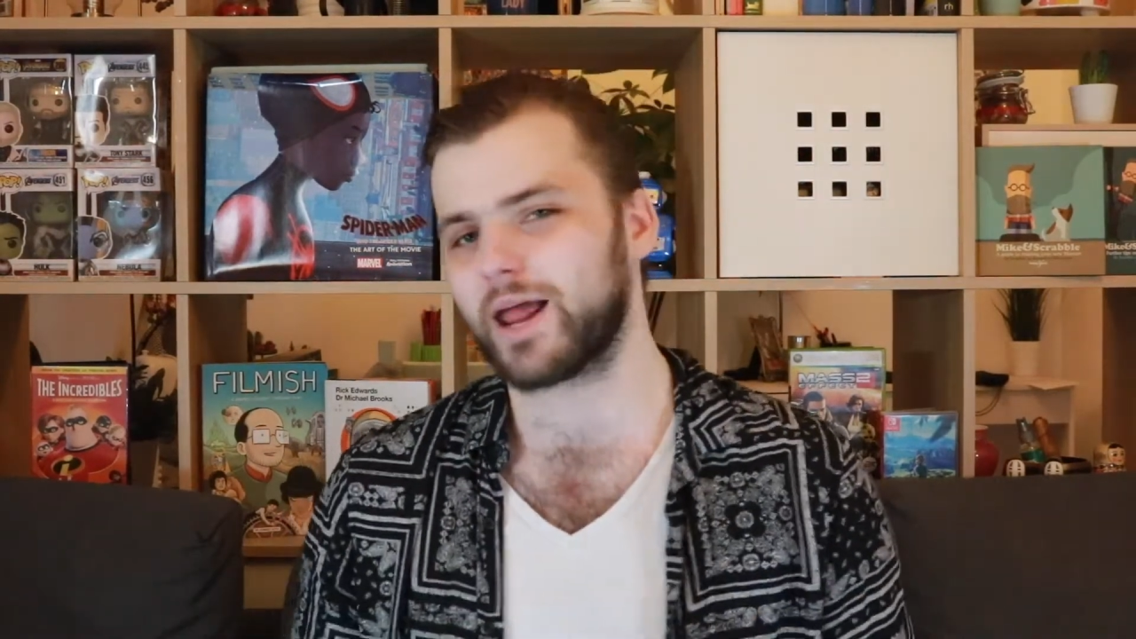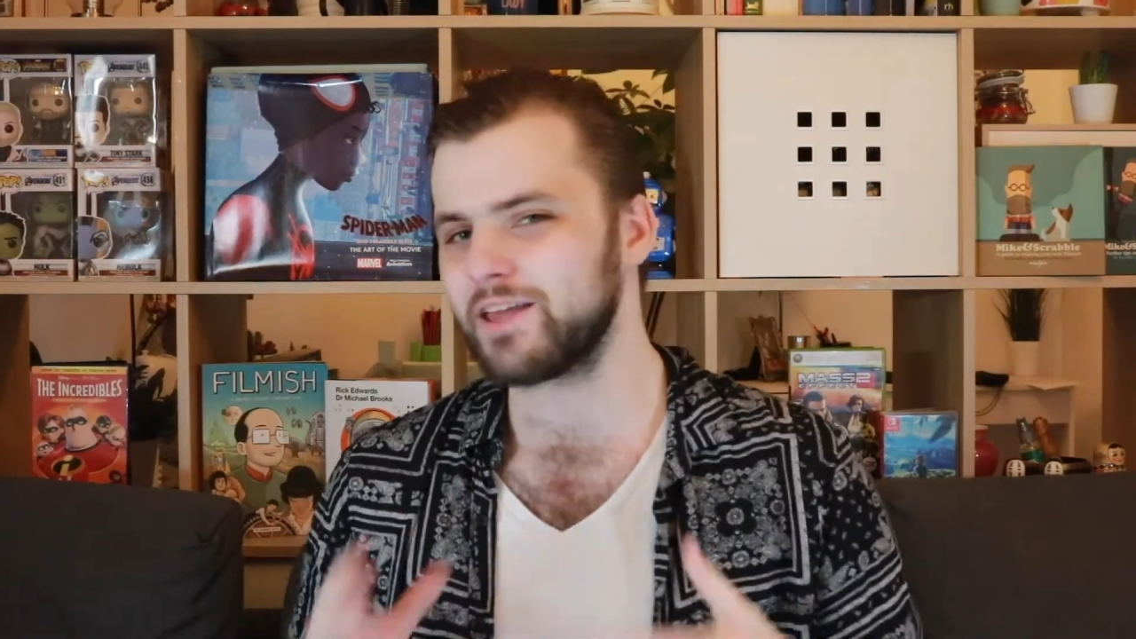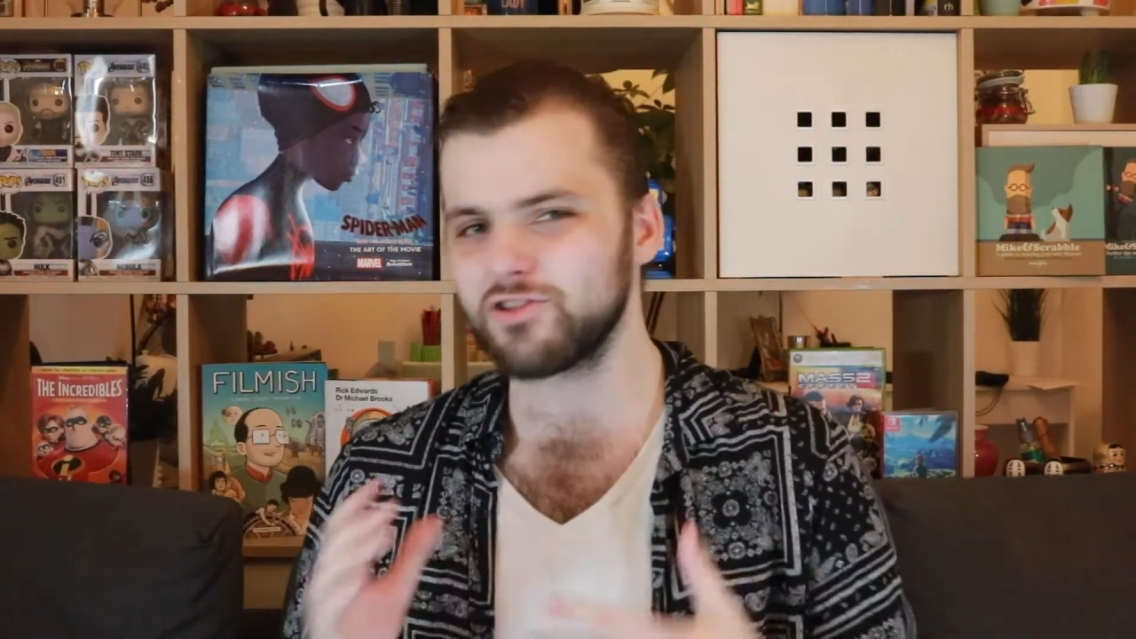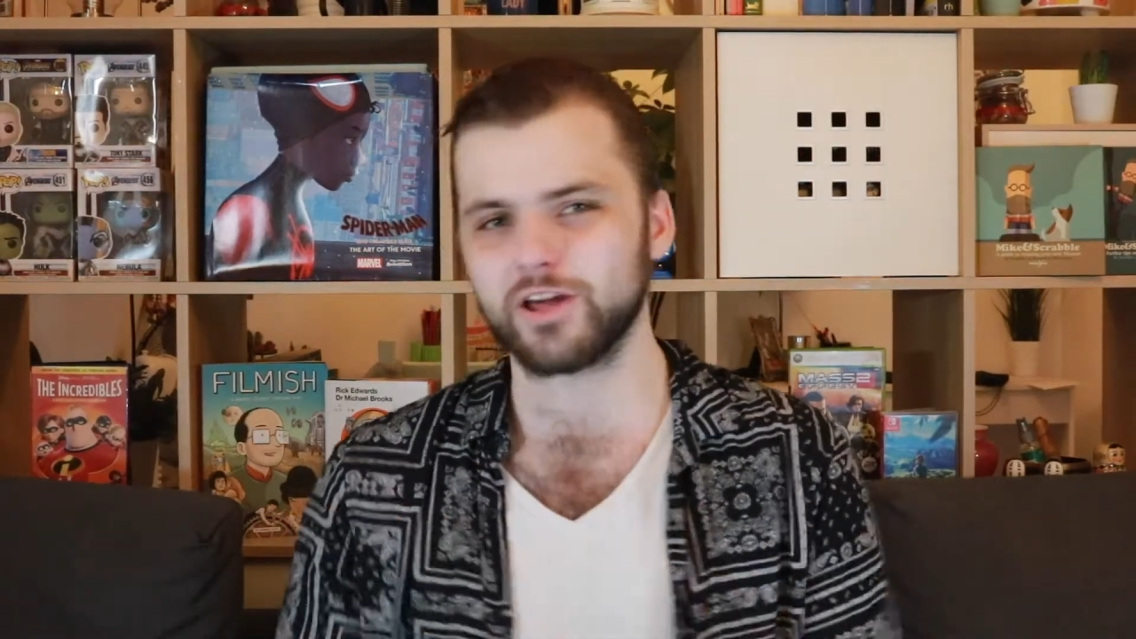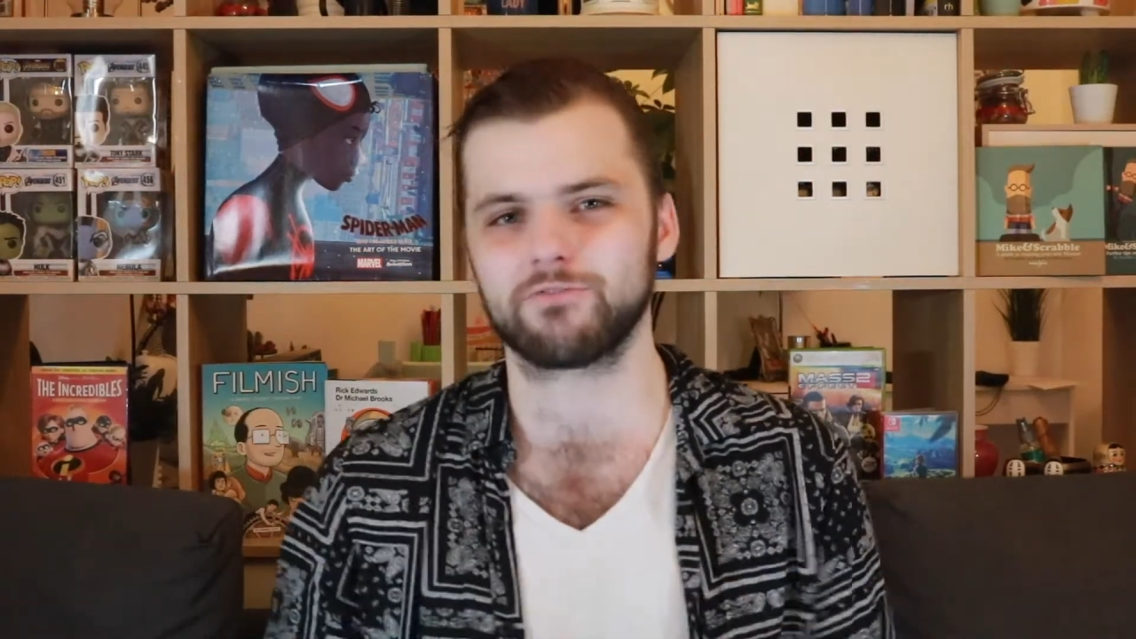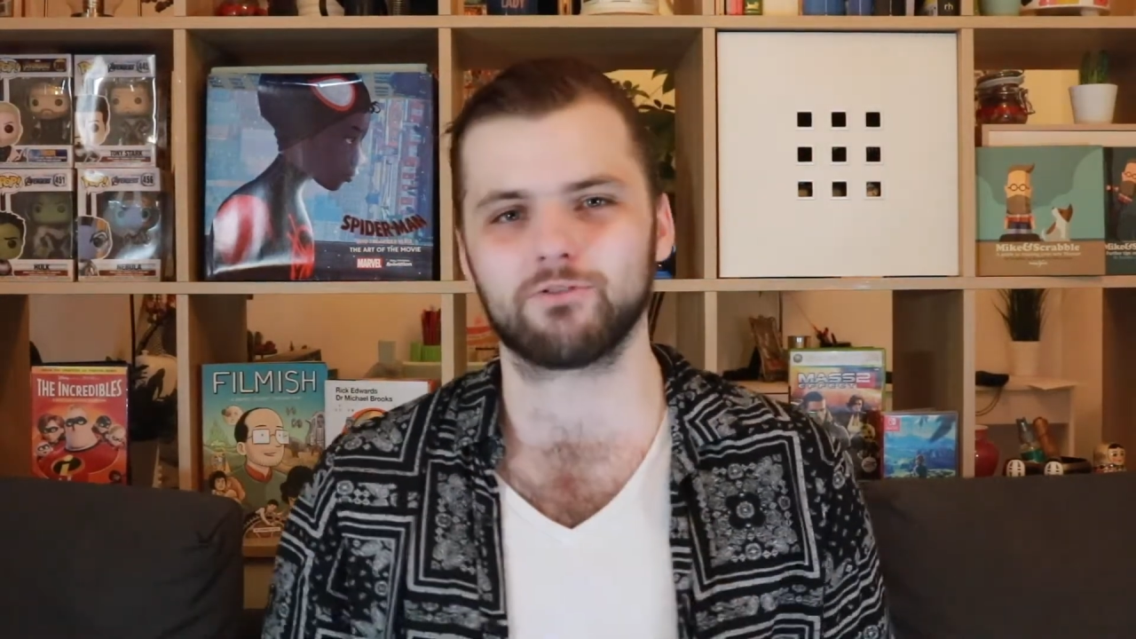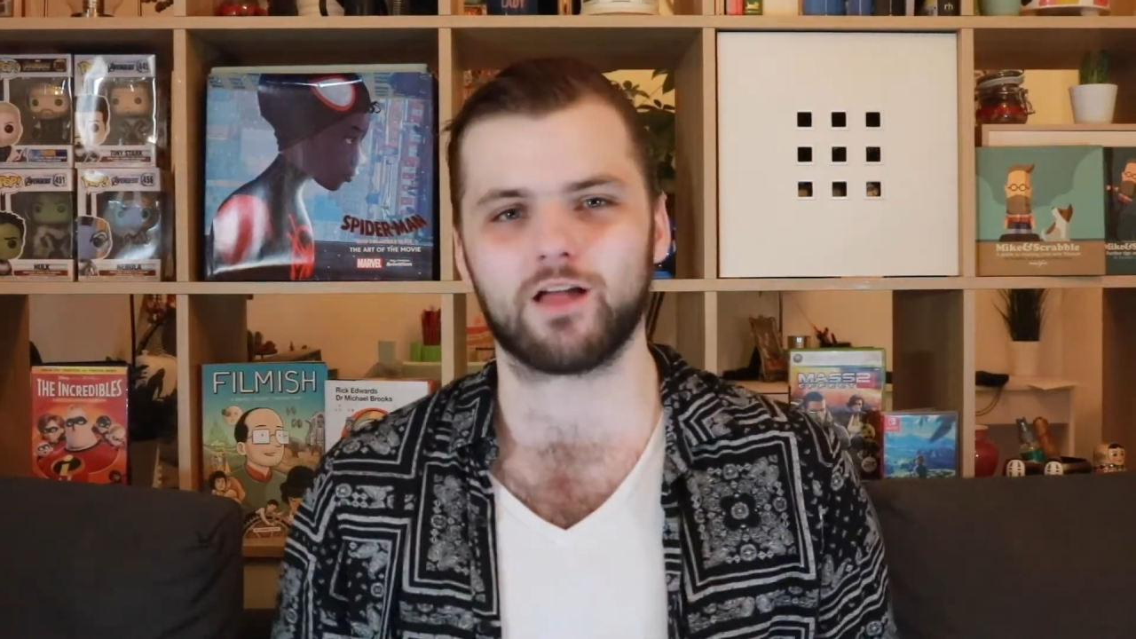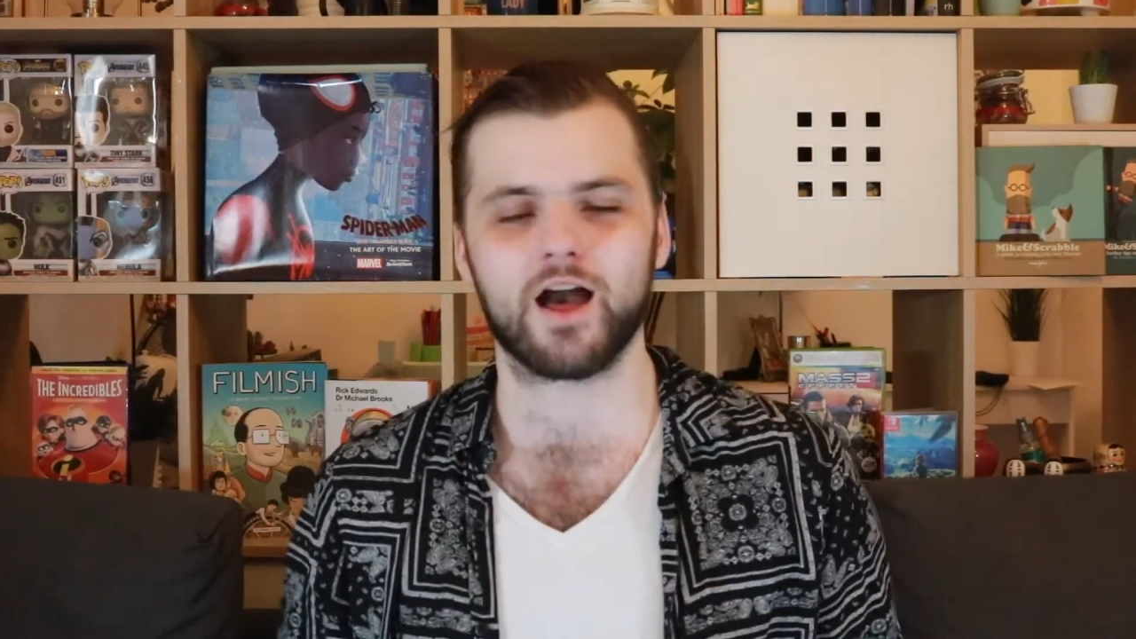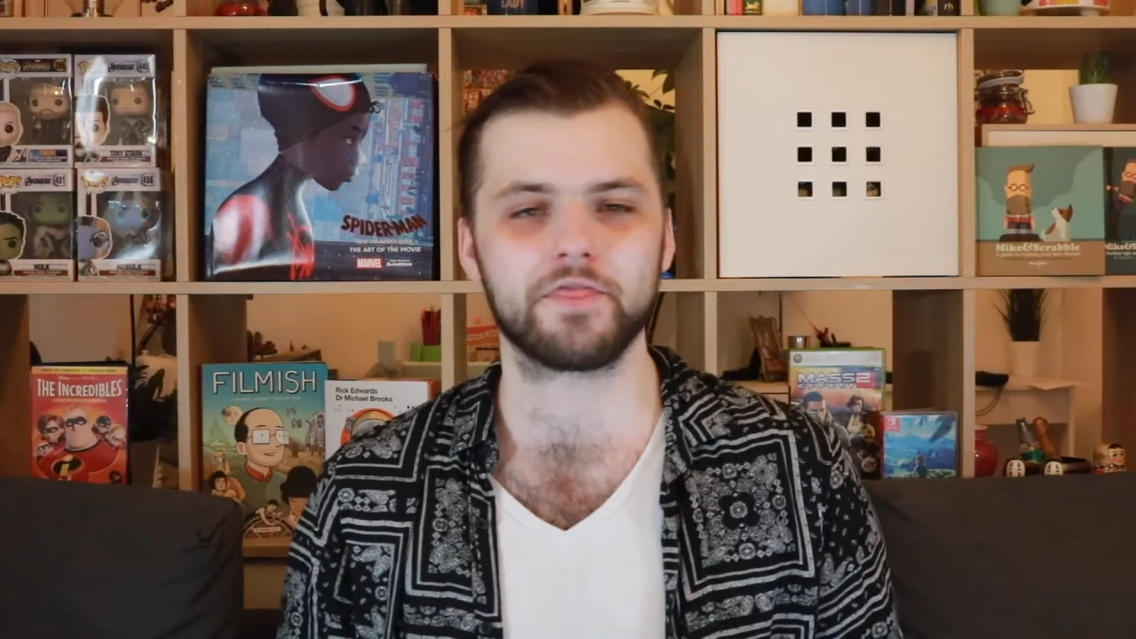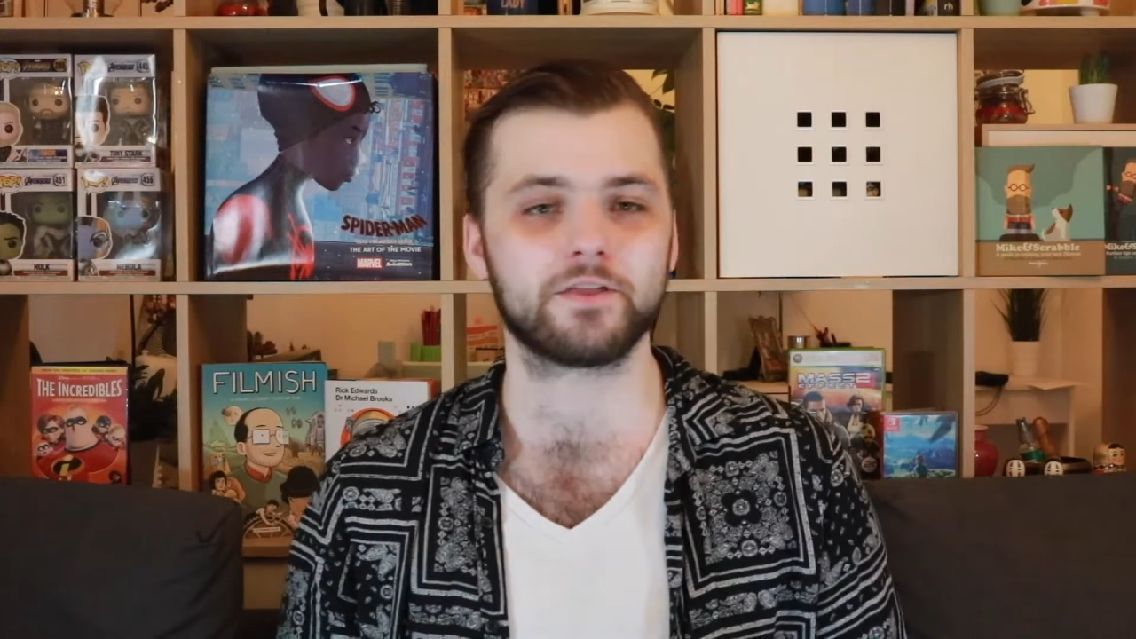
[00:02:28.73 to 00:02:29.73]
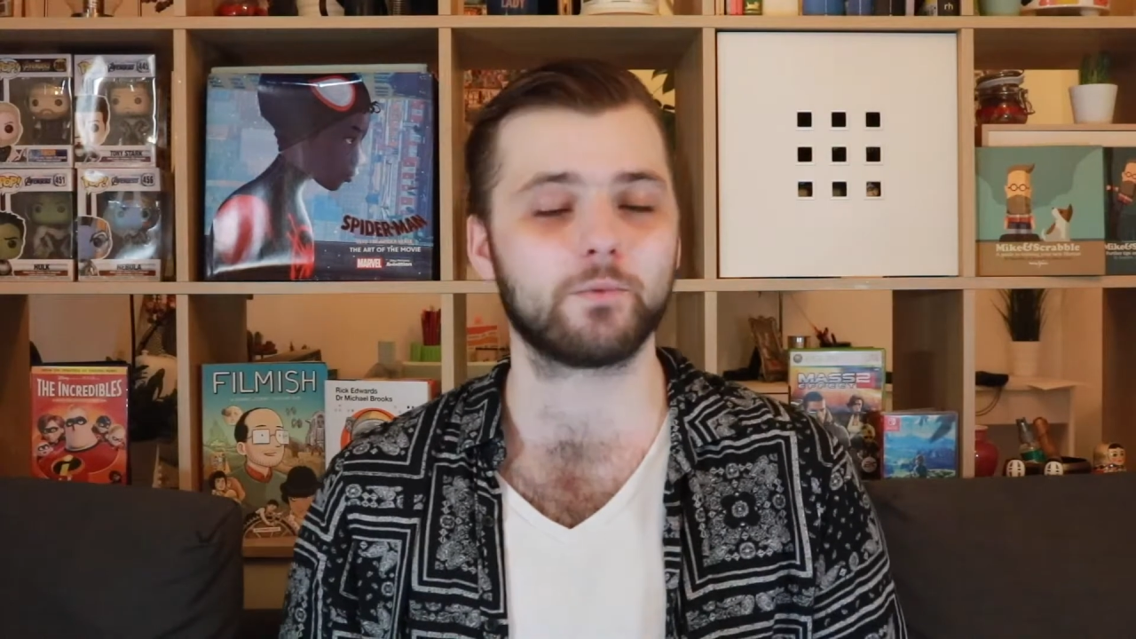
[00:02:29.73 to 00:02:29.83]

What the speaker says: in general, I think